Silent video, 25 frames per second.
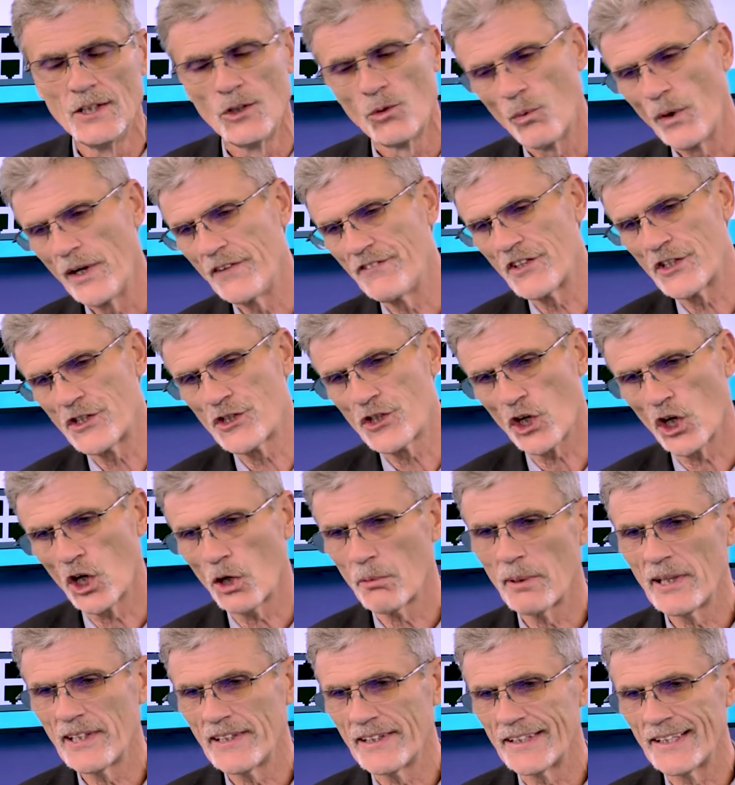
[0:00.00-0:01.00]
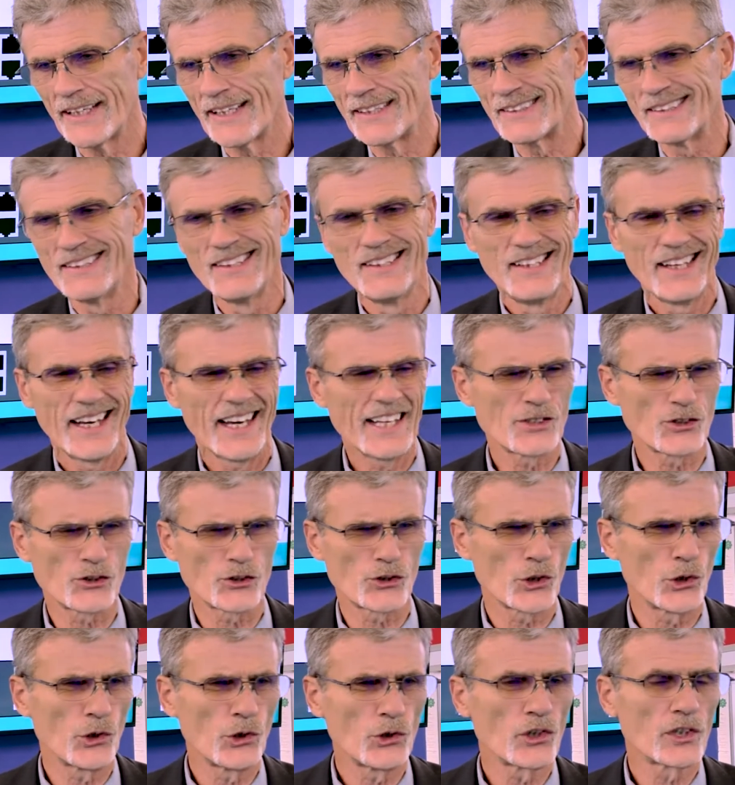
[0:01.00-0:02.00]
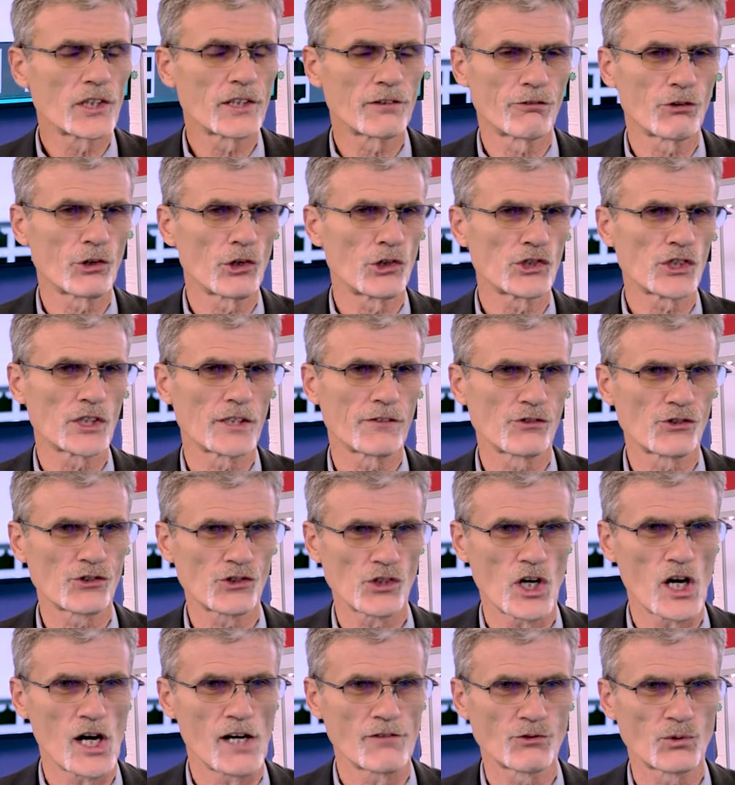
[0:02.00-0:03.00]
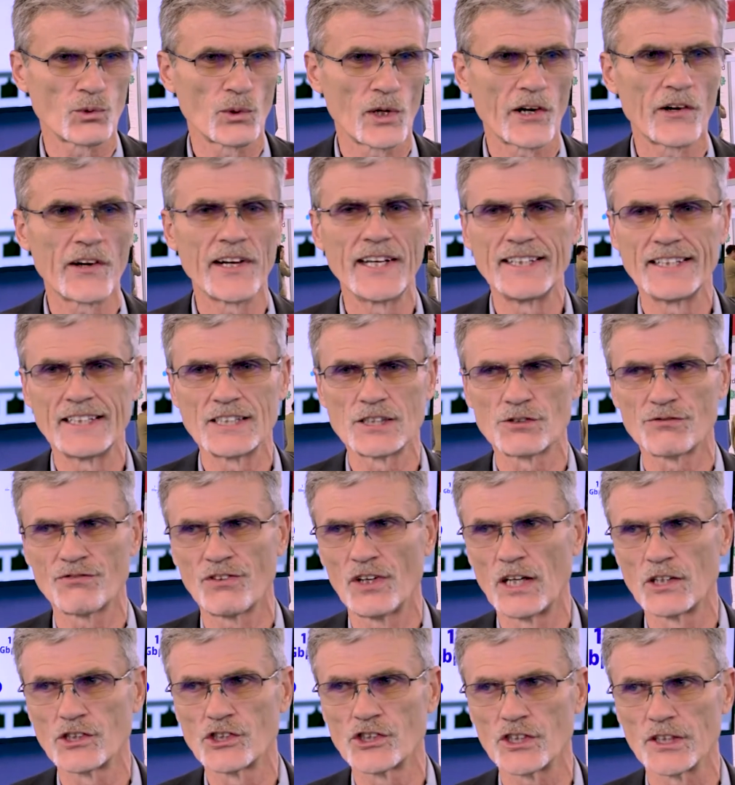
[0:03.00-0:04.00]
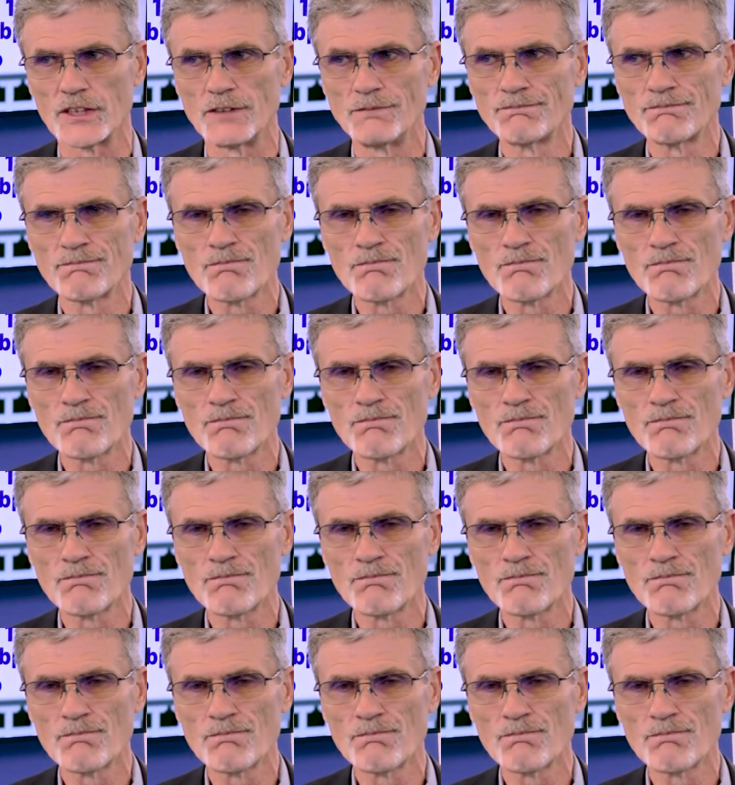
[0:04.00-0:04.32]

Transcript: We've determined that it's due to the version of software in this function,